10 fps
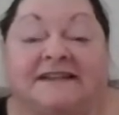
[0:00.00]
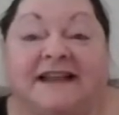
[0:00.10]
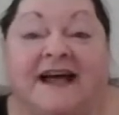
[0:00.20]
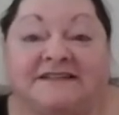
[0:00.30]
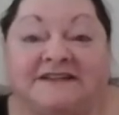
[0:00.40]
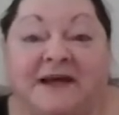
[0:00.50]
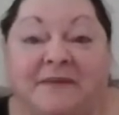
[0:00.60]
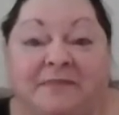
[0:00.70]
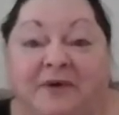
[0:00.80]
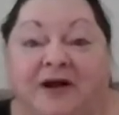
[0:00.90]
The last
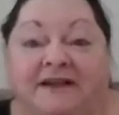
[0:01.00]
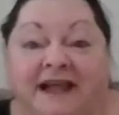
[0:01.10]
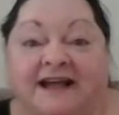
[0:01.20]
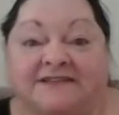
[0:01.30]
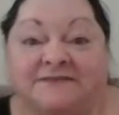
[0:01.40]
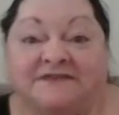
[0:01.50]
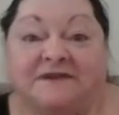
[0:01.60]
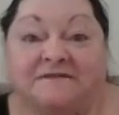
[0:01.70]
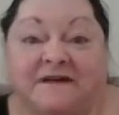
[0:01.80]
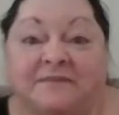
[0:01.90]
time I podcast was
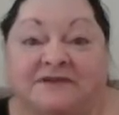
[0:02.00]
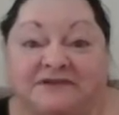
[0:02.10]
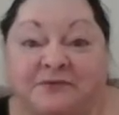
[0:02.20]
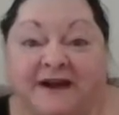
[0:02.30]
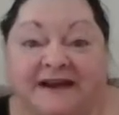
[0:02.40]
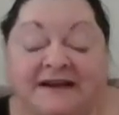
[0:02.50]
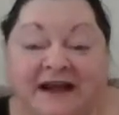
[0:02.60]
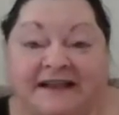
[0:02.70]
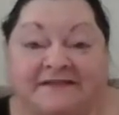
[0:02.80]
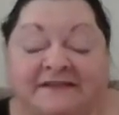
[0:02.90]
November
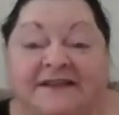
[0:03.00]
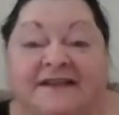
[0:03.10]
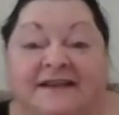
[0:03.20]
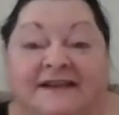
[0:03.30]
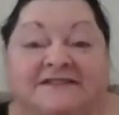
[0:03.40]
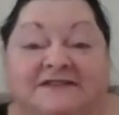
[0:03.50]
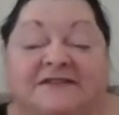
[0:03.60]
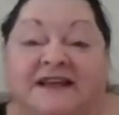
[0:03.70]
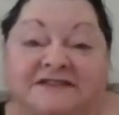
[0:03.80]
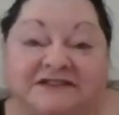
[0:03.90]
29th. And so
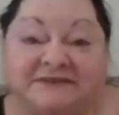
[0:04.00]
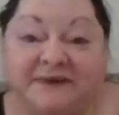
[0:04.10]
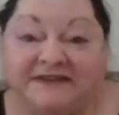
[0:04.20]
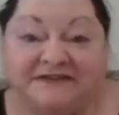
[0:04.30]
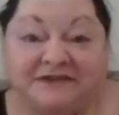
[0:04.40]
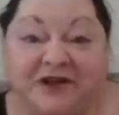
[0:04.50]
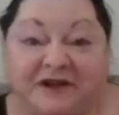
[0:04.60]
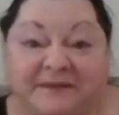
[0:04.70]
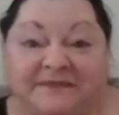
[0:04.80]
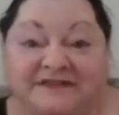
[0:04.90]
that's just way too
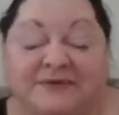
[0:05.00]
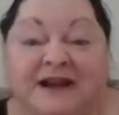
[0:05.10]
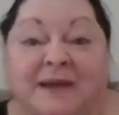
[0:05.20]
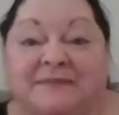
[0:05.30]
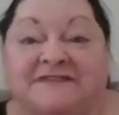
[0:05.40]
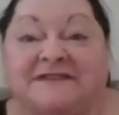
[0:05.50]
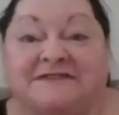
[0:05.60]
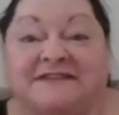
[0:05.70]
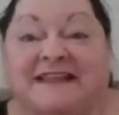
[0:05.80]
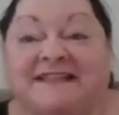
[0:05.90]
long in between
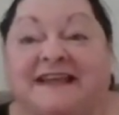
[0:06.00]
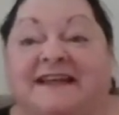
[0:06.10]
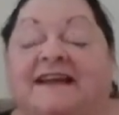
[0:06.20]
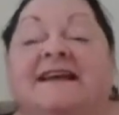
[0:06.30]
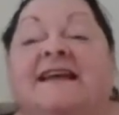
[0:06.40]
episodes, I think.